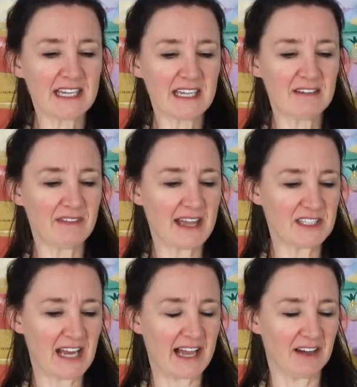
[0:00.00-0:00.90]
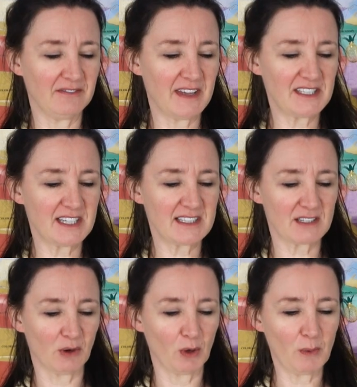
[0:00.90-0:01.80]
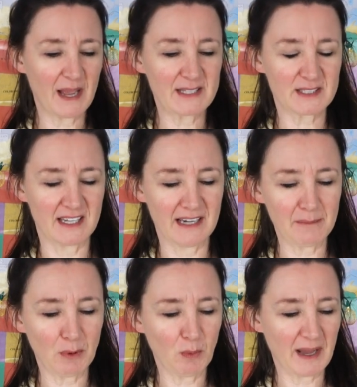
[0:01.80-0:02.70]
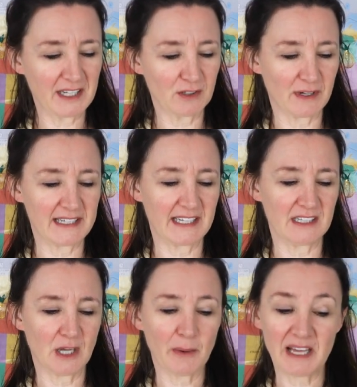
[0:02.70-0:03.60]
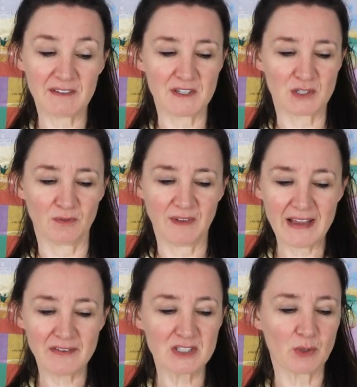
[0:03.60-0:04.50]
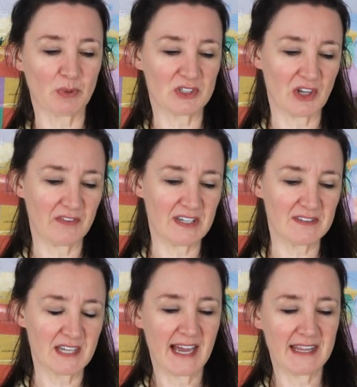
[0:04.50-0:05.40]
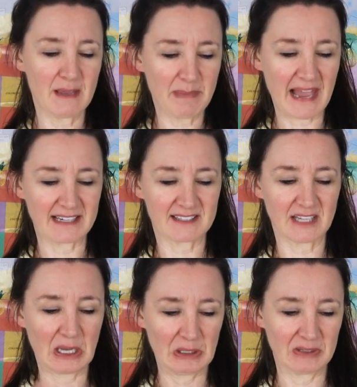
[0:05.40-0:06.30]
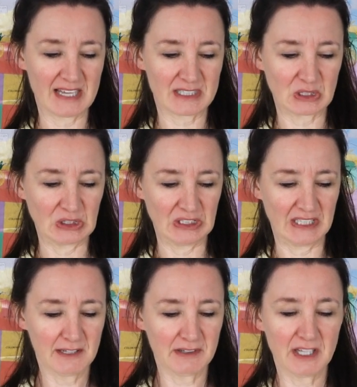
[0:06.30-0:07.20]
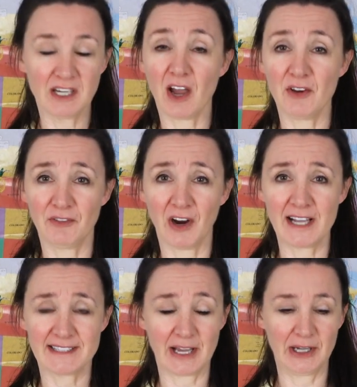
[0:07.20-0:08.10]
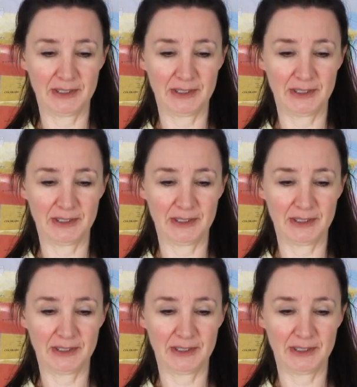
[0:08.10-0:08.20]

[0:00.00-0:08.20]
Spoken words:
in, veg out. Veggies are always the number one ingredient. No artificial flavors or preservatives, and they're baked, so that's good. They're in the no-fry zone.